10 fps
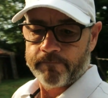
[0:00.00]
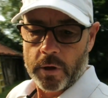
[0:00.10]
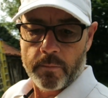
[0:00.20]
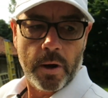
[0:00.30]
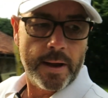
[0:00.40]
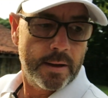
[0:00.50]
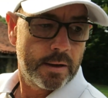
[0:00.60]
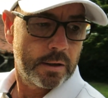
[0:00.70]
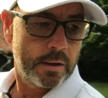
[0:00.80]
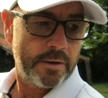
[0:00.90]
I might,
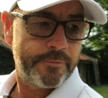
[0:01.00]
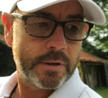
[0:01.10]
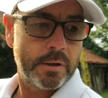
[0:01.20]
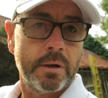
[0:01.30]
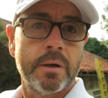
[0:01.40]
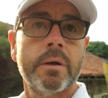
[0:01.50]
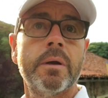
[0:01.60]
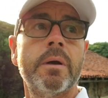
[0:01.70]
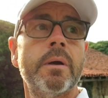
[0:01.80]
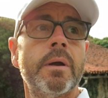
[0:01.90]

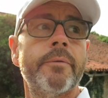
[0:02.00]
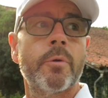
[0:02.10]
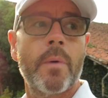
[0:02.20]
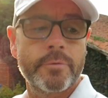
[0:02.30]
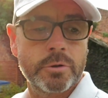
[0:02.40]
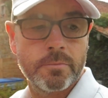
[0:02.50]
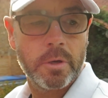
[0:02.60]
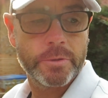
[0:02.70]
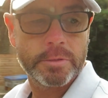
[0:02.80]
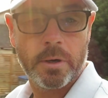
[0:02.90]
if the weather's on
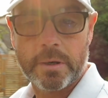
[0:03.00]
my side,